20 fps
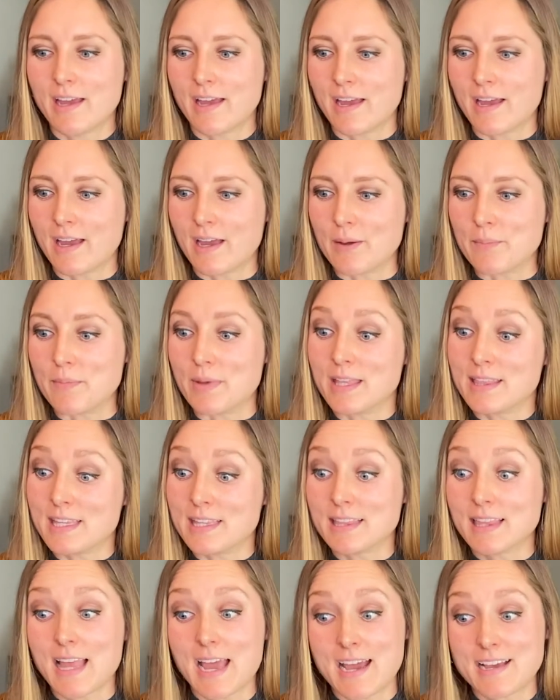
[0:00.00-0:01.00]
And
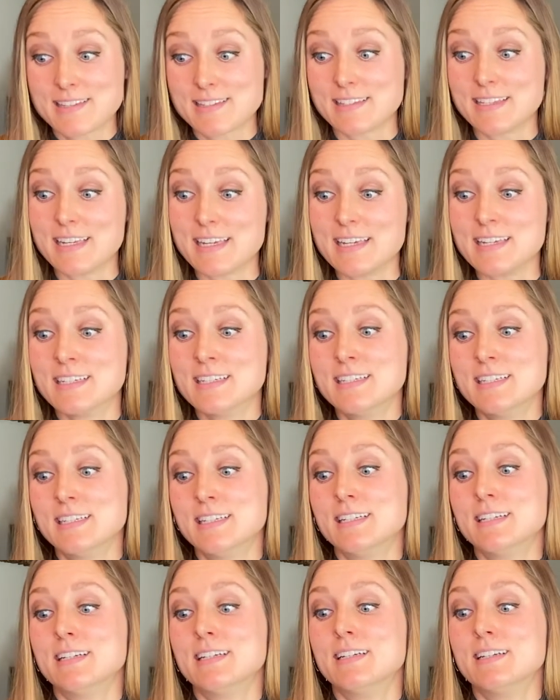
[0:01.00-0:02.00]
then lastly,
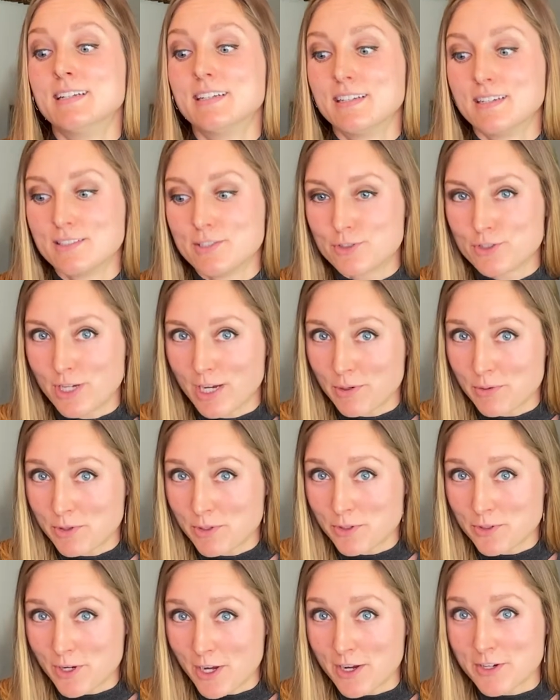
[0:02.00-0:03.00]
check with
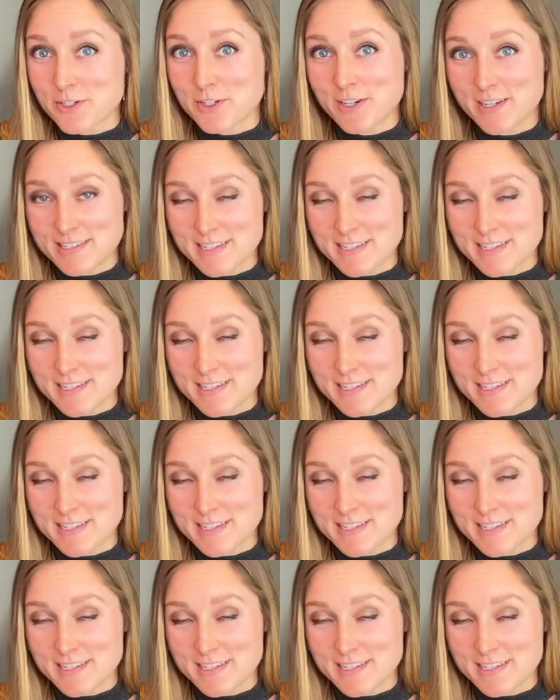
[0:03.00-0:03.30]
your doctor,